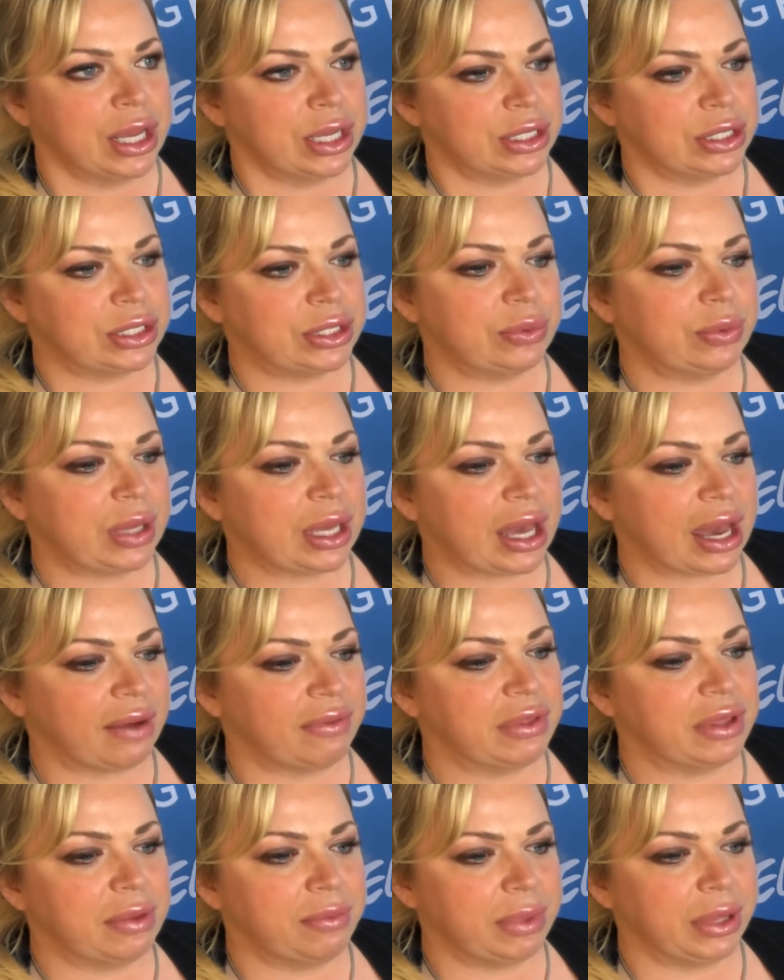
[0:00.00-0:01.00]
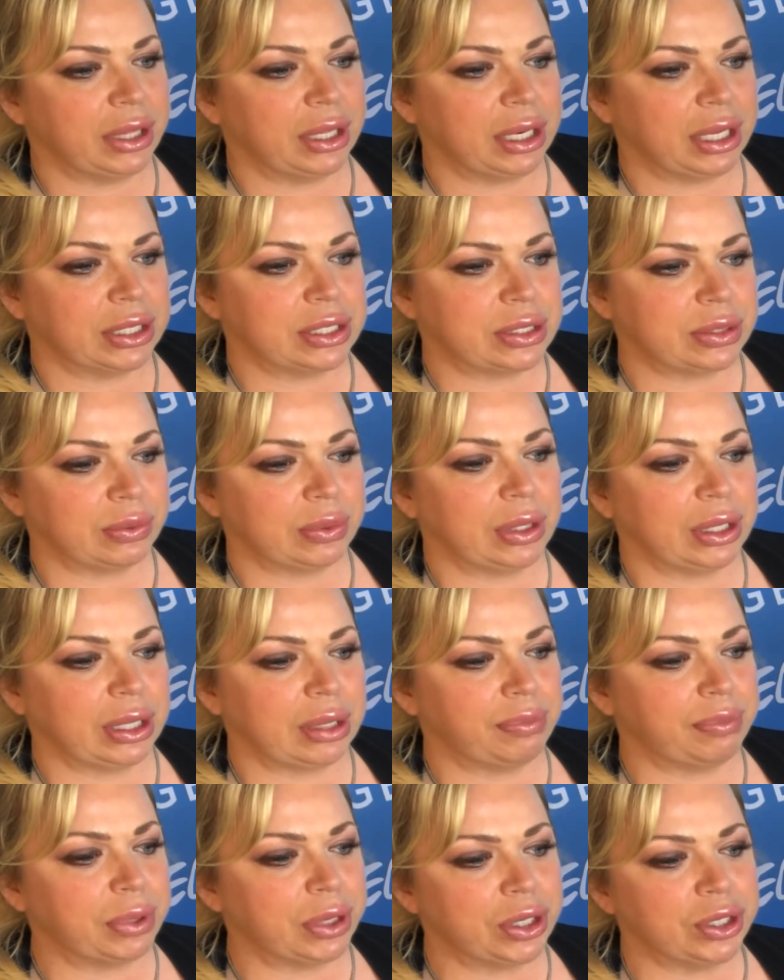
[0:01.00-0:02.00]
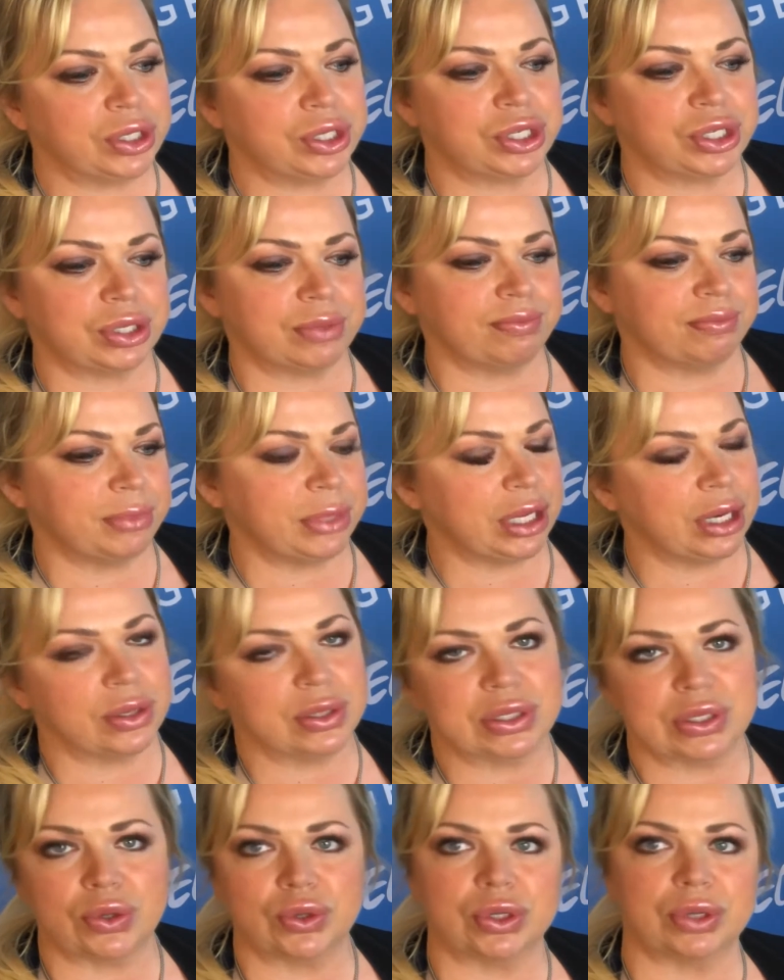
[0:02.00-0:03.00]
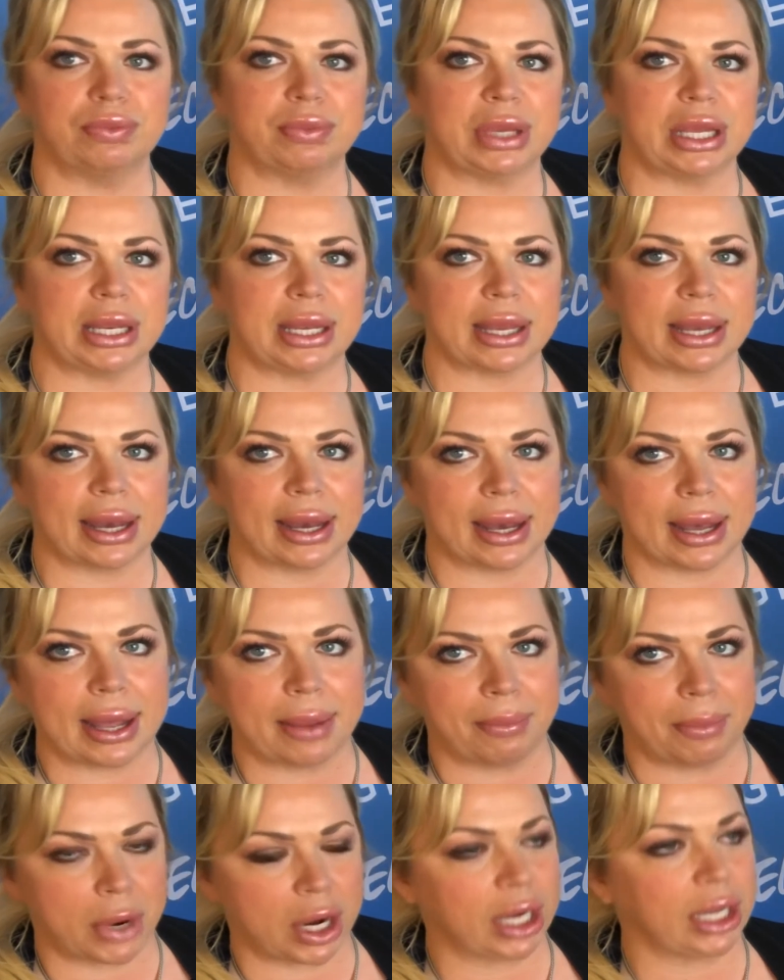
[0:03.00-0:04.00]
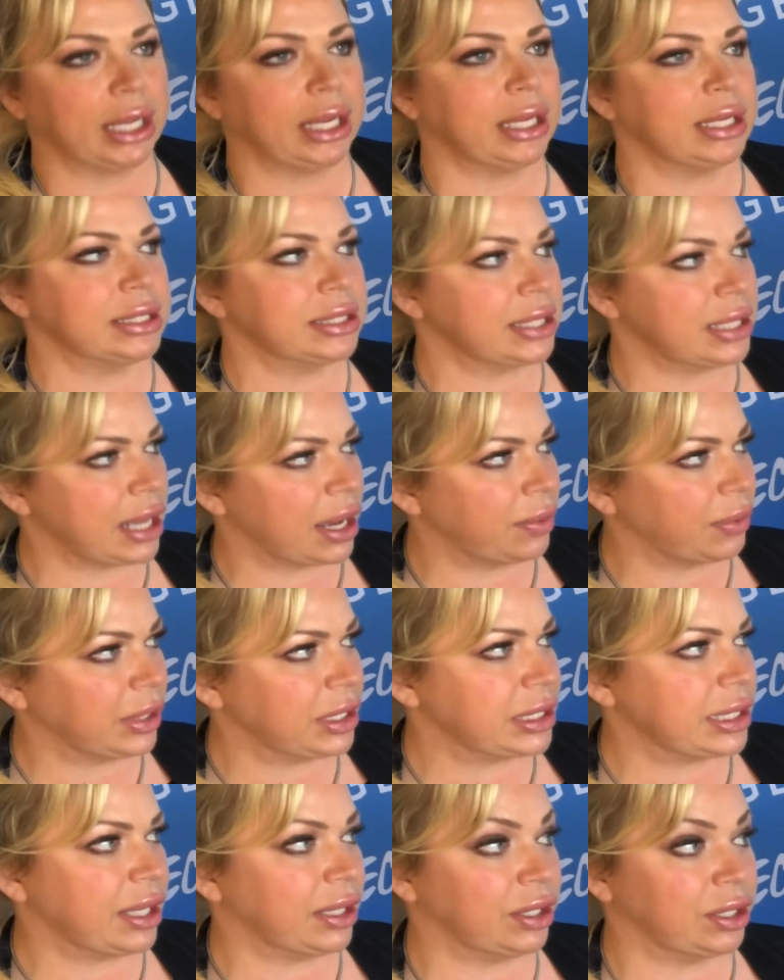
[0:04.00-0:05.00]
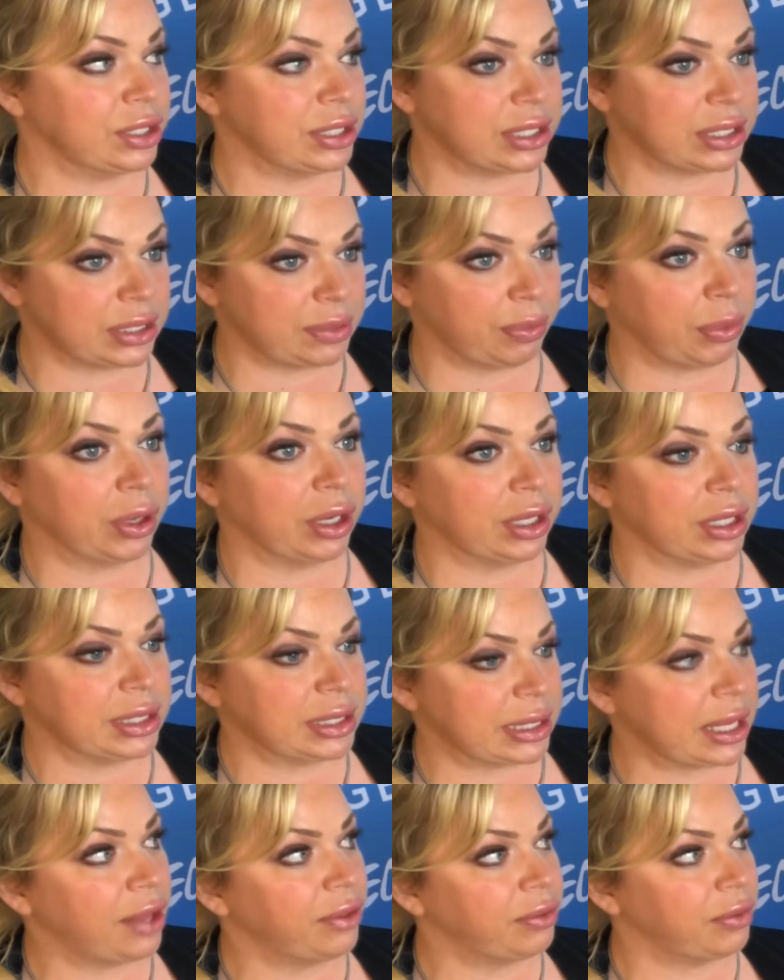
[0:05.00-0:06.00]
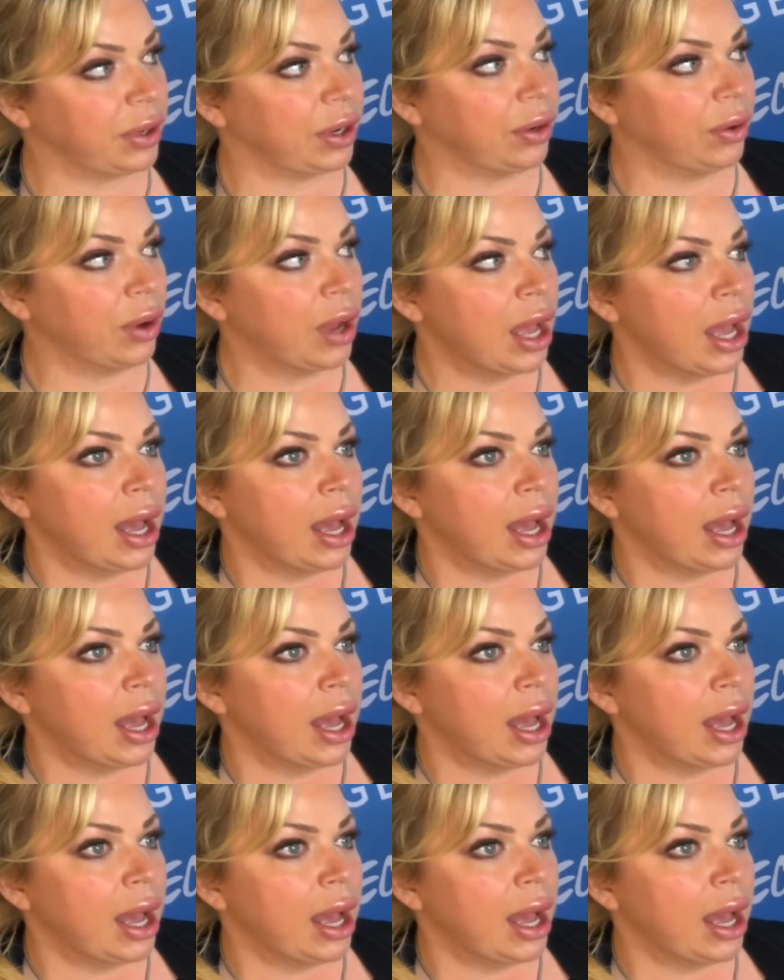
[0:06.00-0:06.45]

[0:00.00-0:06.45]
Do we have the ability to really push, you know, social media and marketing to that retailer to support our sell through?